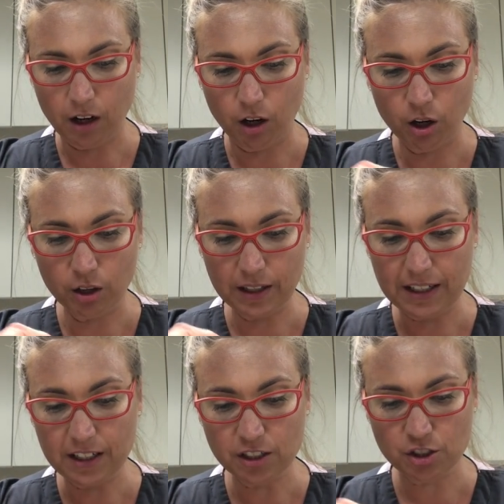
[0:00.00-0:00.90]
all
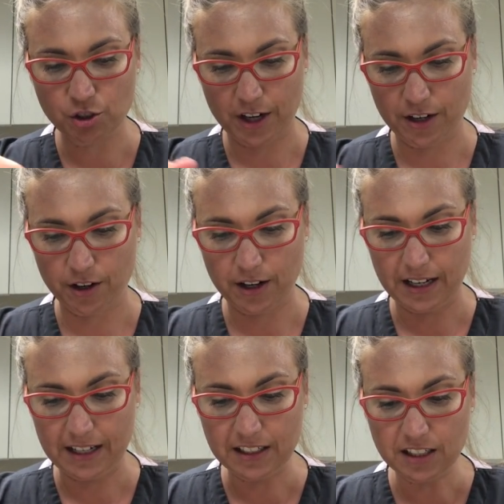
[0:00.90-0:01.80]
in a strainer
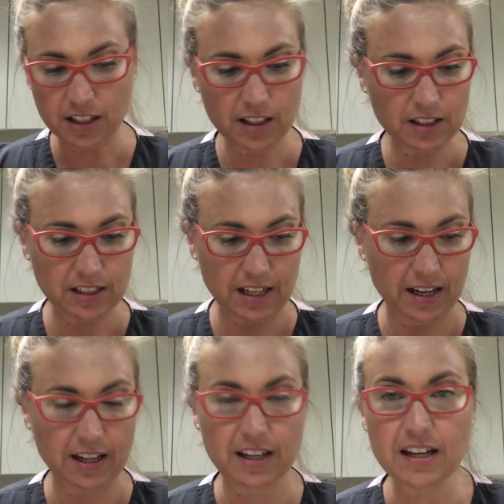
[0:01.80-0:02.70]
into the
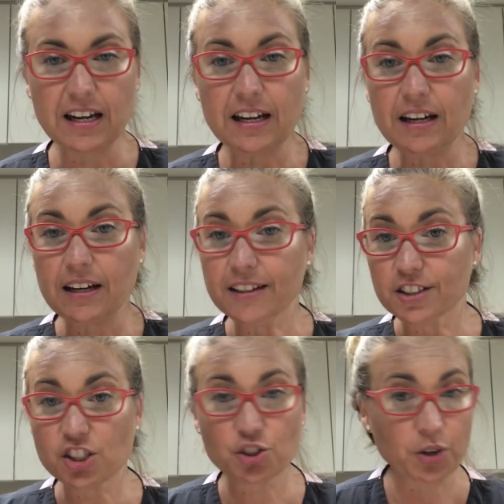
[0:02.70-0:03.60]
sink,
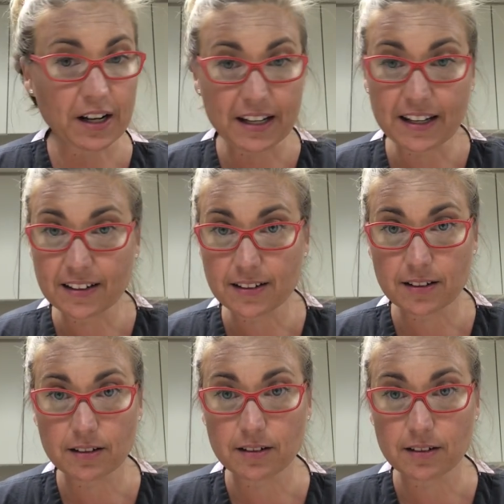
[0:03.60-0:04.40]
strain it,